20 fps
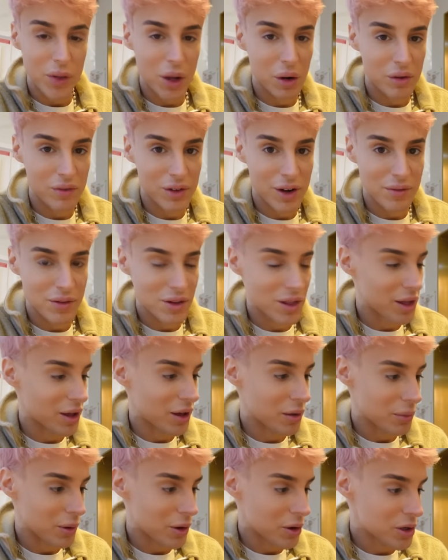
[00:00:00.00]
I don't even have to think
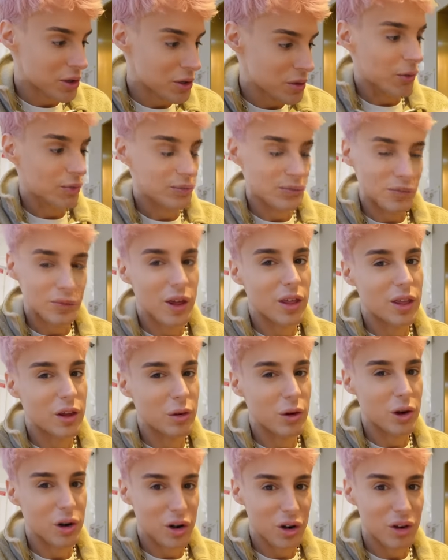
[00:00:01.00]
about it. I think
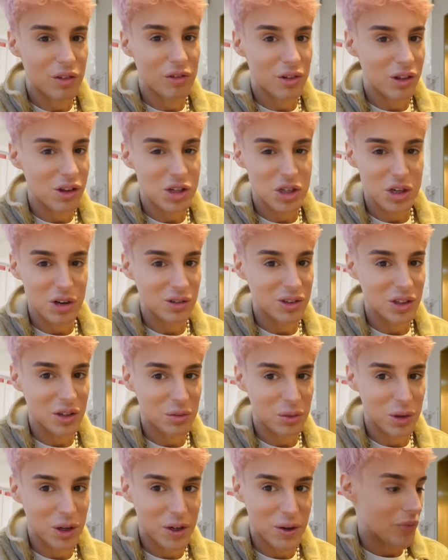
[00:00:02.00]
we're gonna go for the chocolate
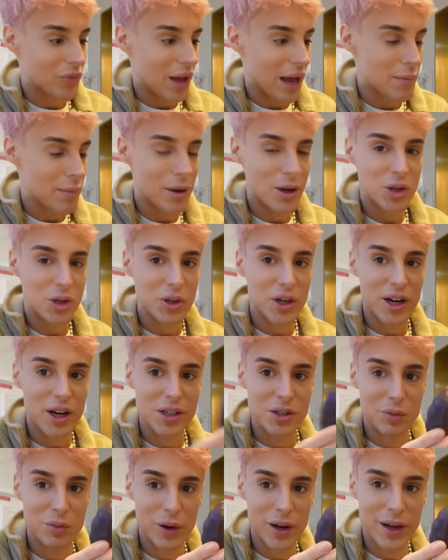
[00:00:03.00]
one. I made you
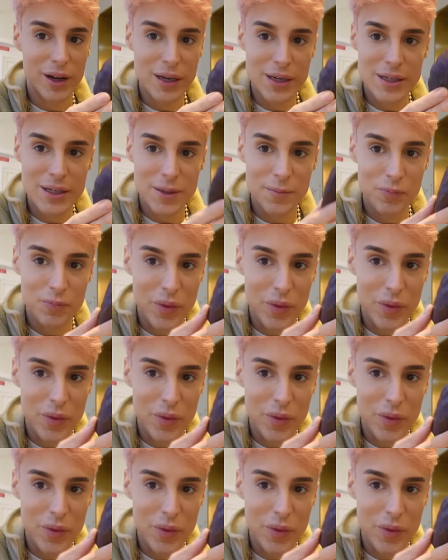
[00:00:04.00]
guys wait.